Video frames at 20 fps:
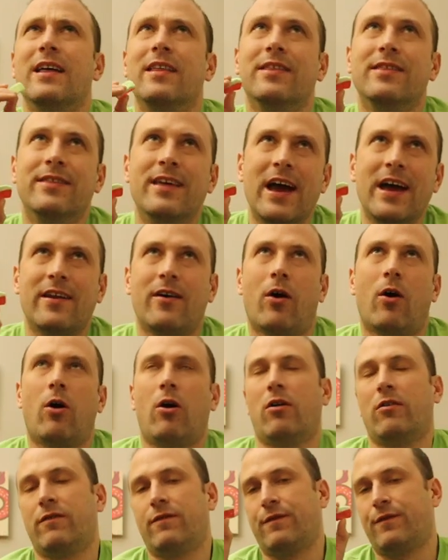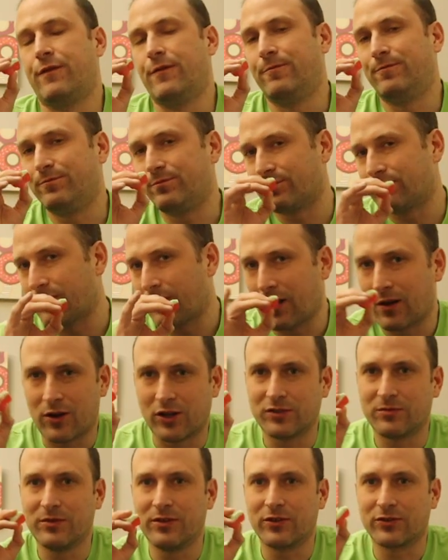that off.
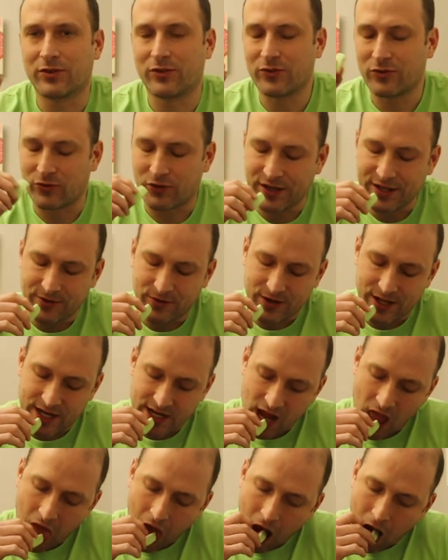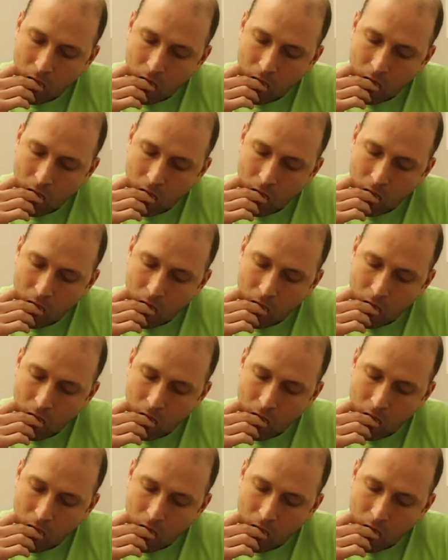Because we're not going to go to Legoland.